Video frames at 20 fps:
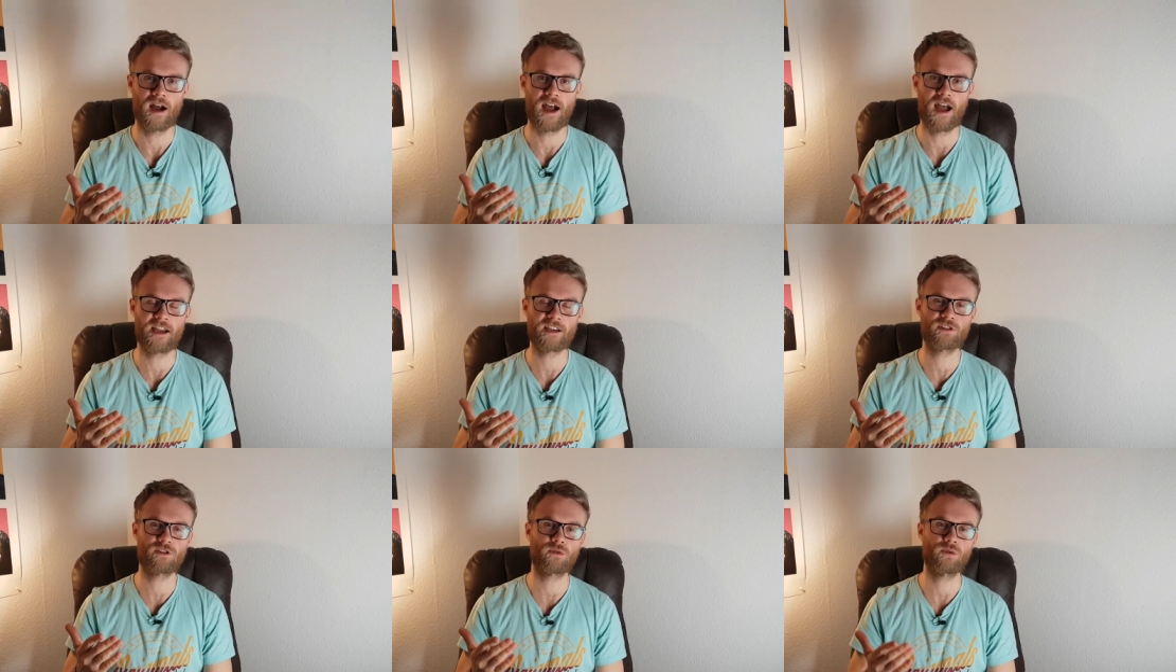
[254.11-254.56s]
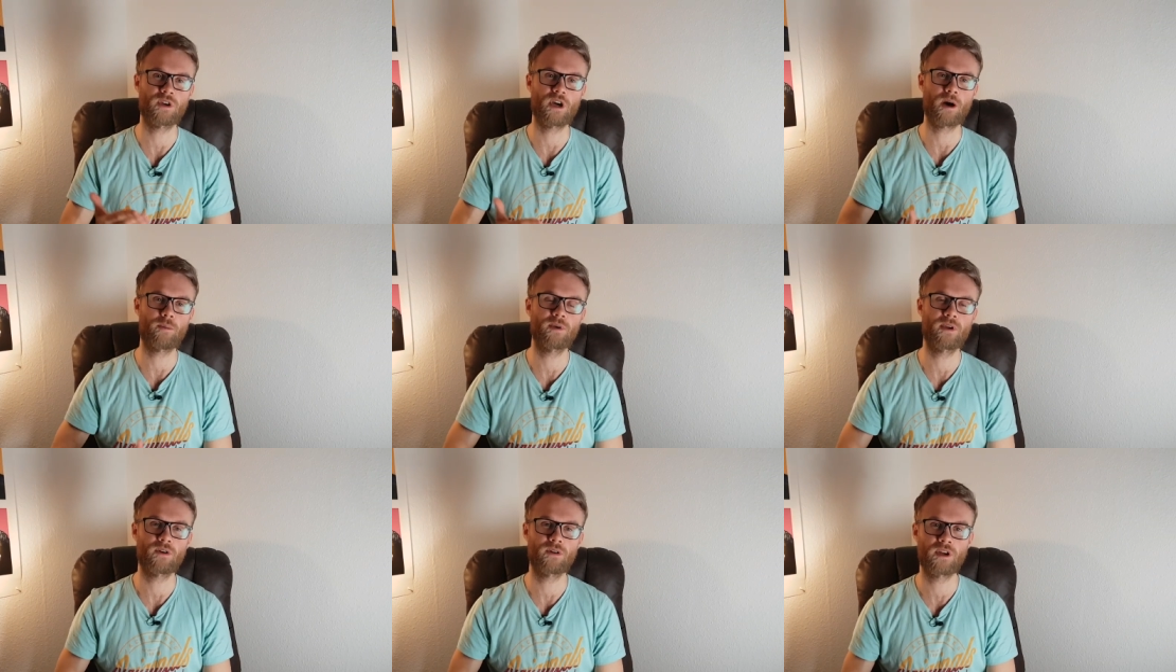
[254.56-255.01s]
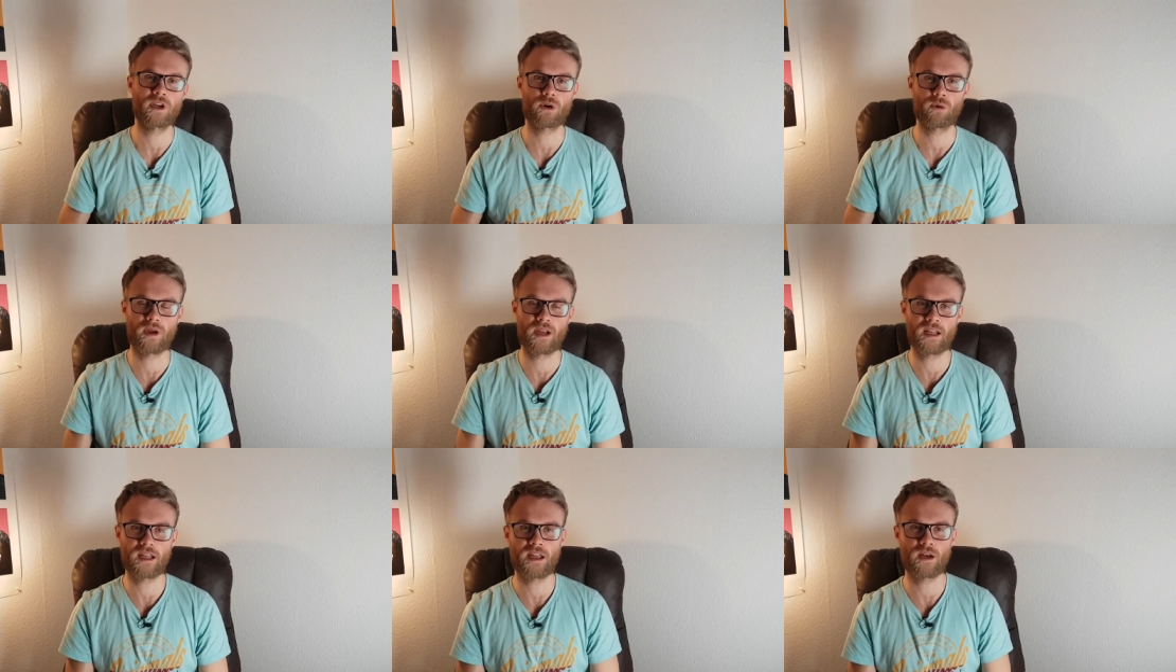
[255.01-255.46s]
Actually up here in
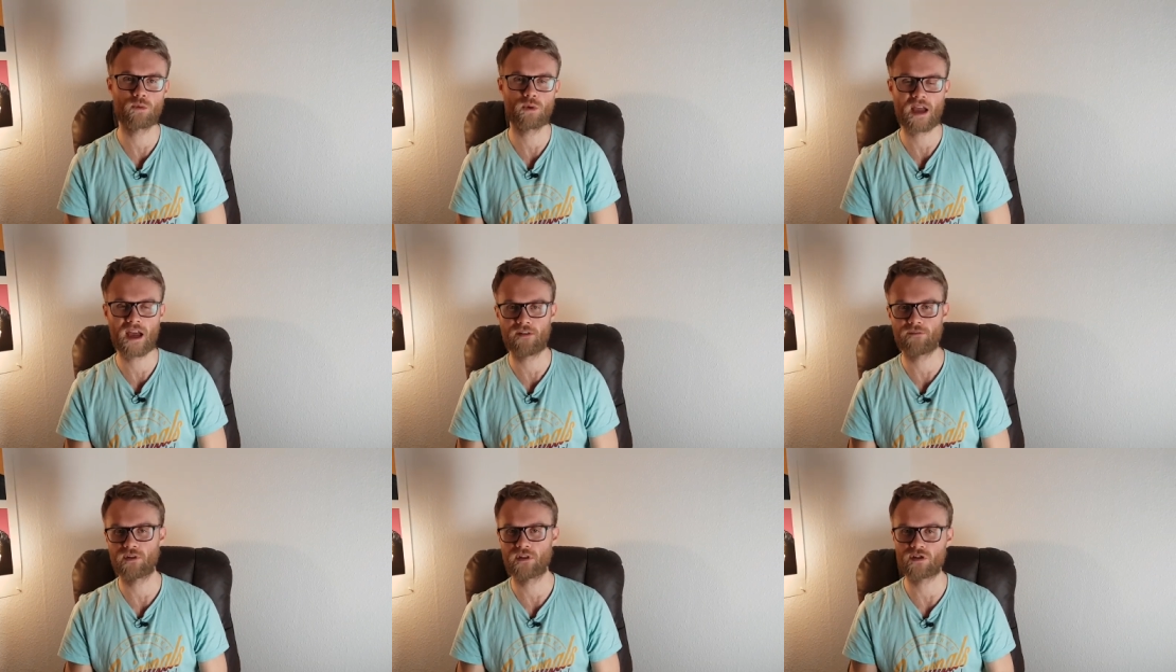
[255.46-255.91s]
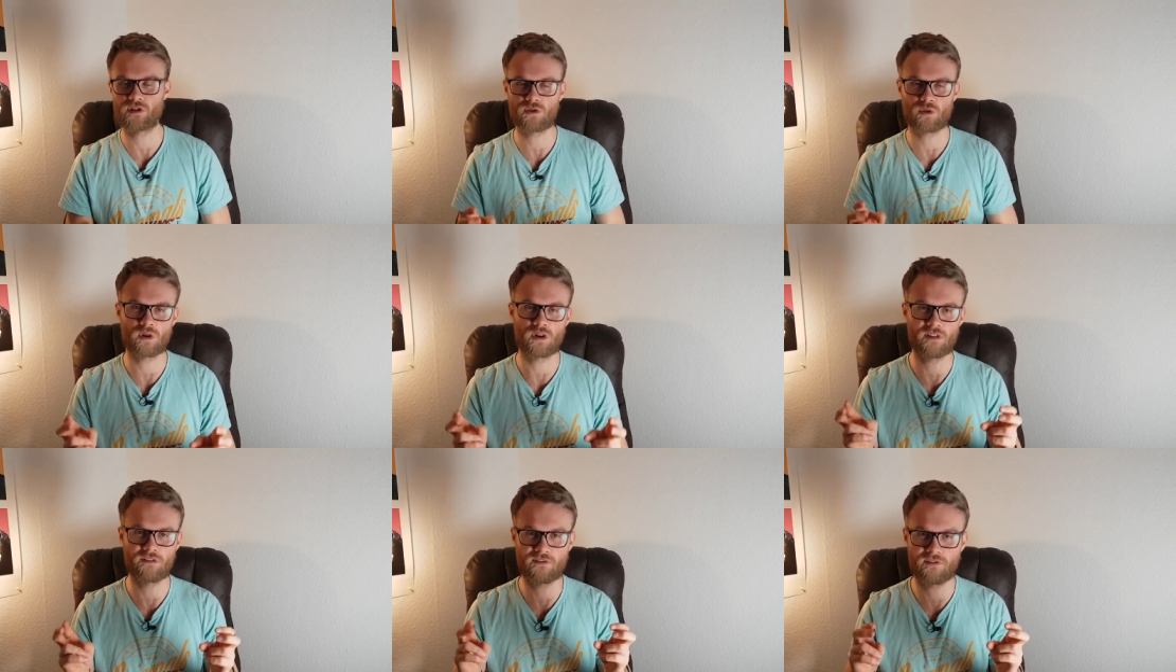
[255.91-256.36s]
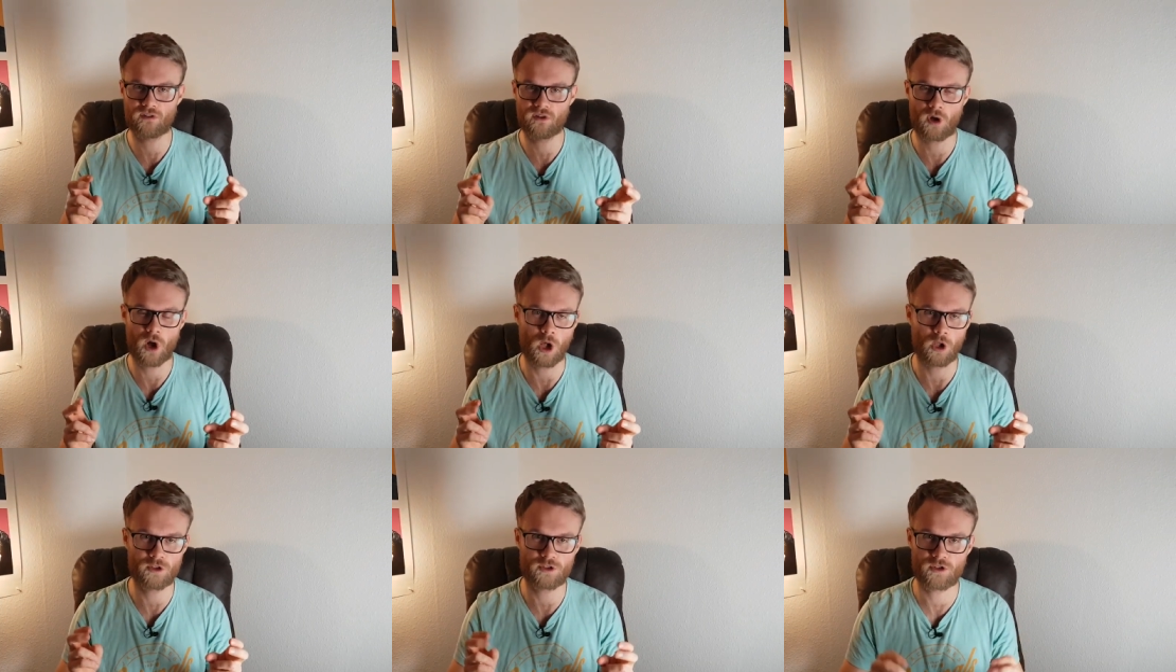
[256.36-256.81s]
Greenland we have this sort of
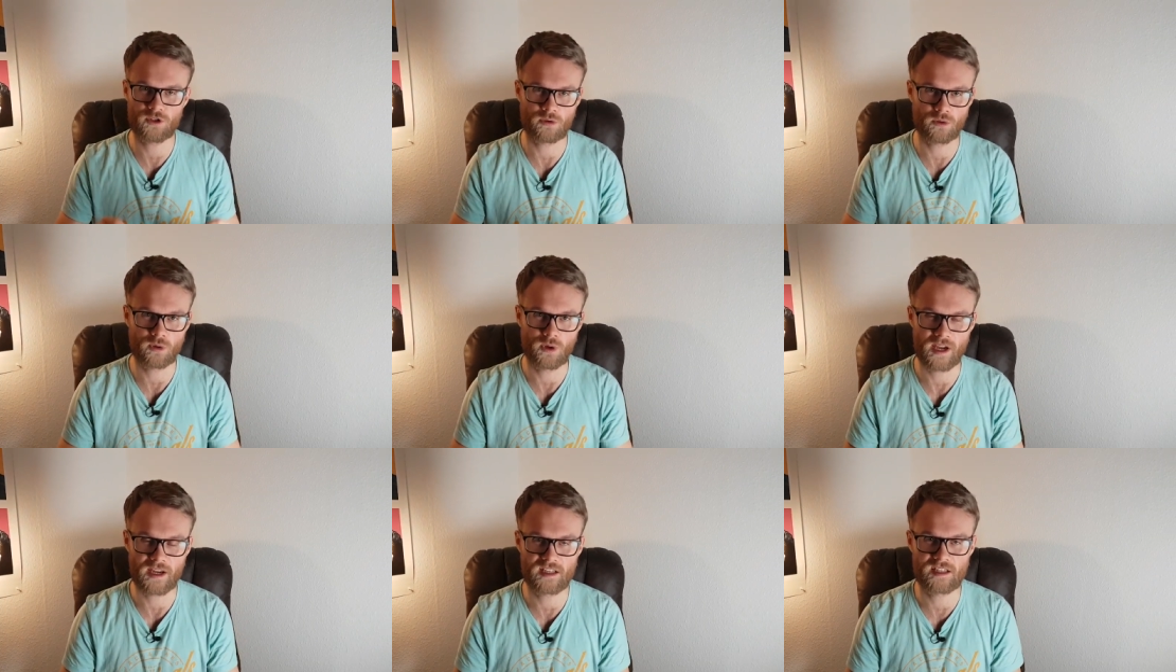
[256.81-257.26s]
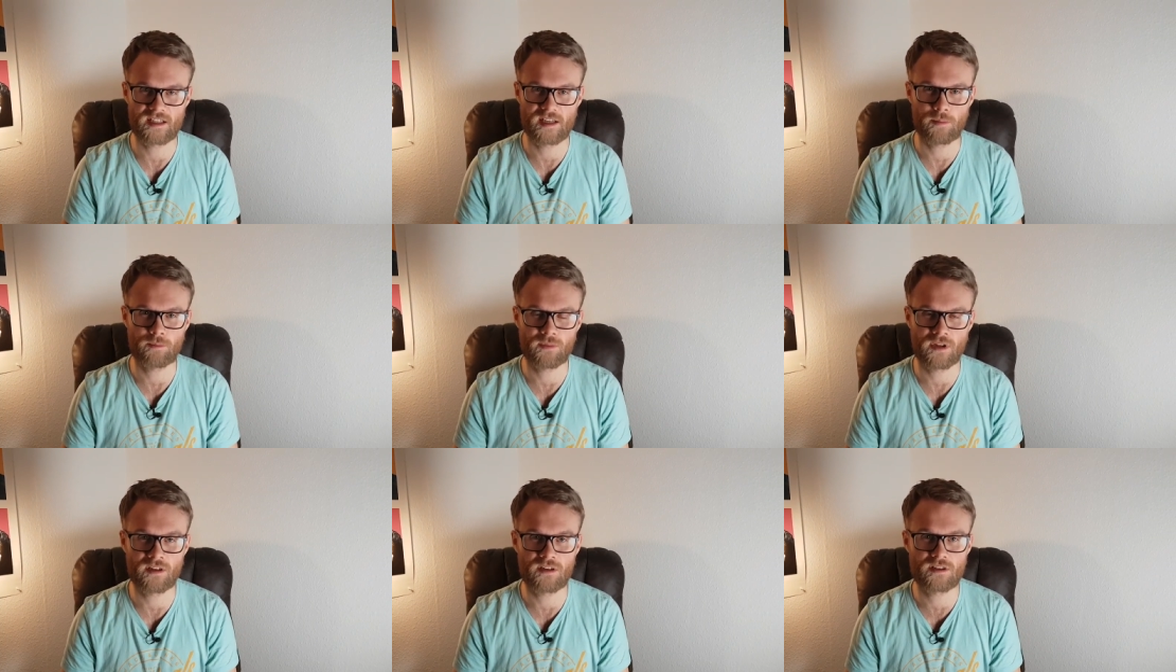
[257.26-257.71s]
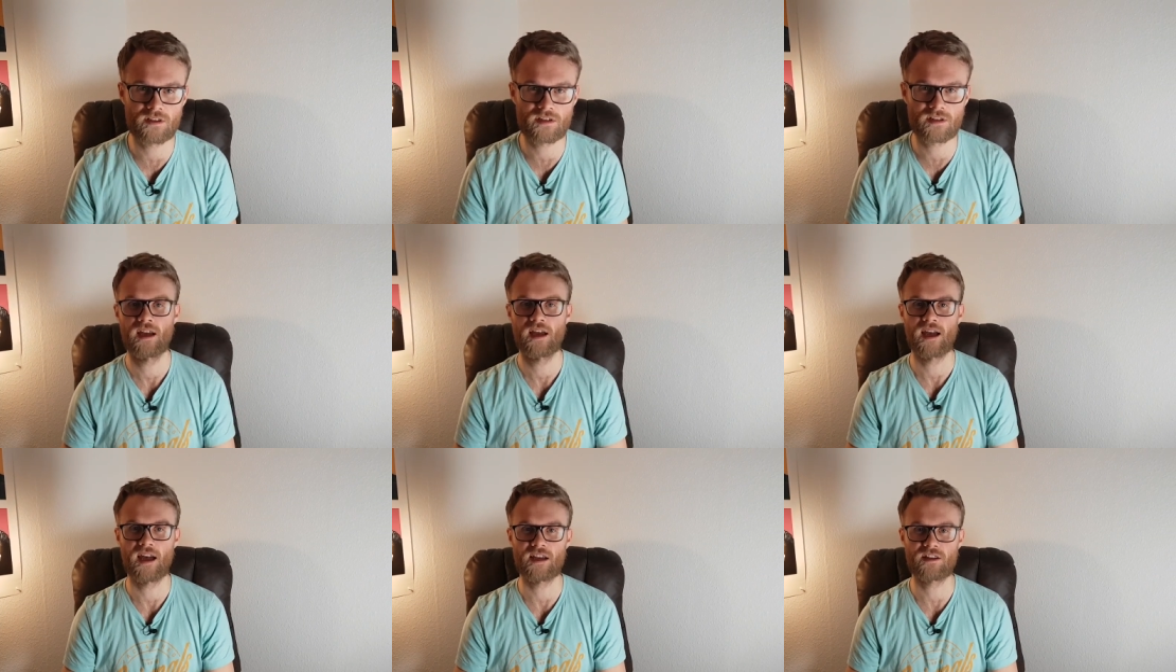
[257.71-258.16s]
cultural acceptance
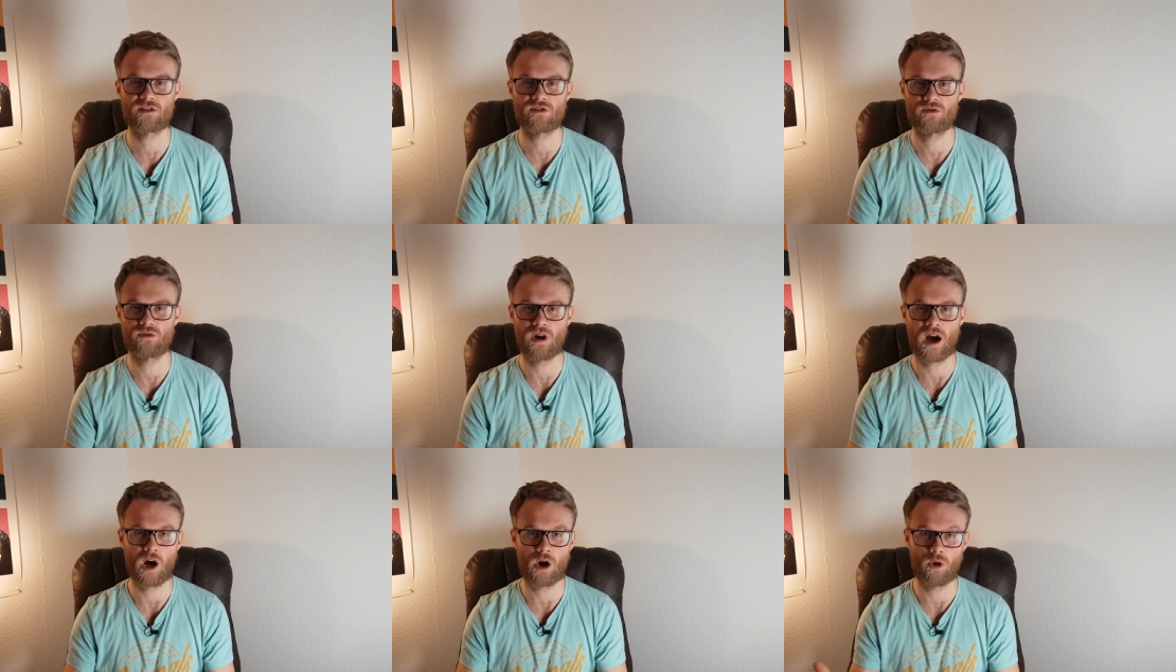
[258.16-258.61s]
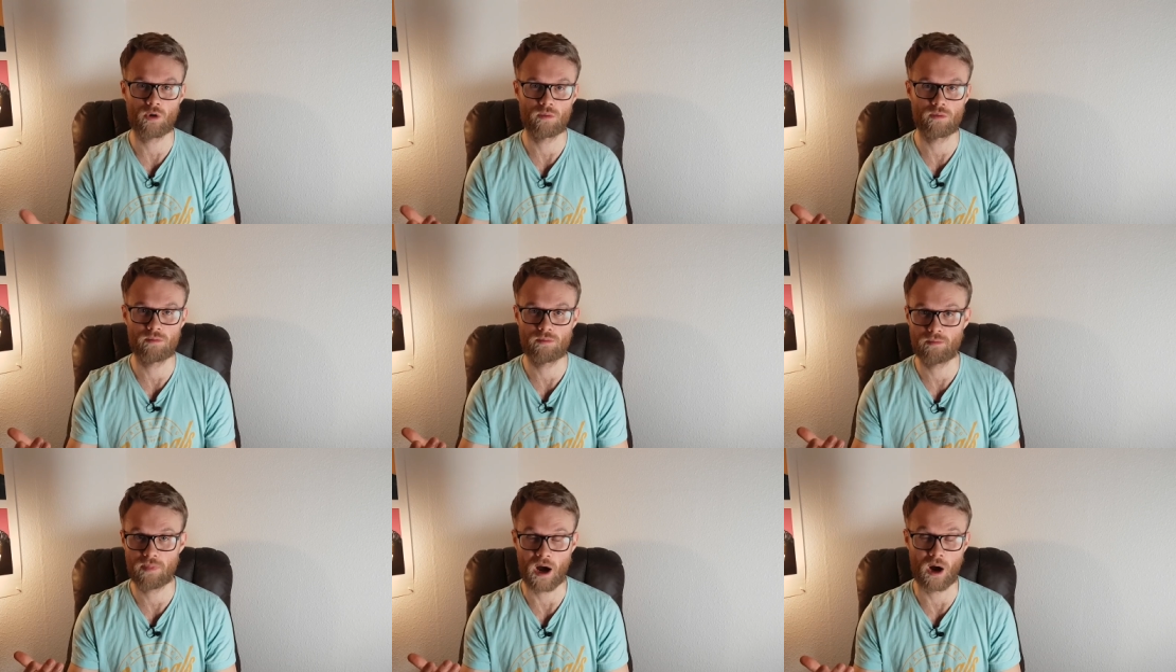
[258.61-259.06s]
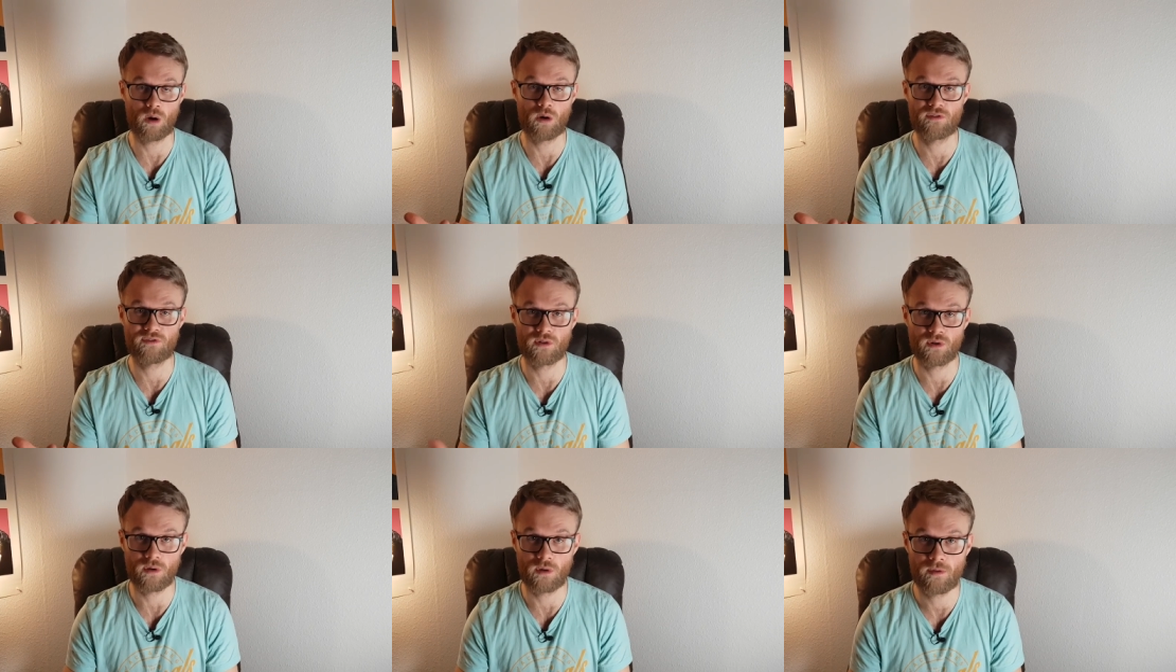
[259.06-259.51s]
as to how
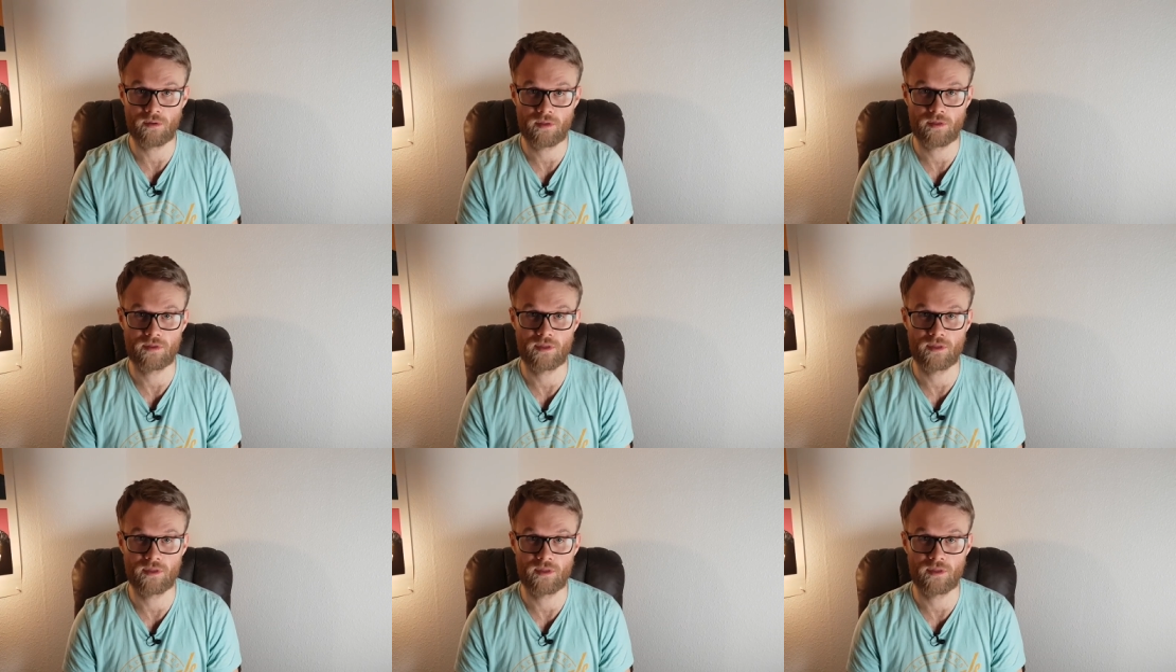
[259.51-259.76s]
powerful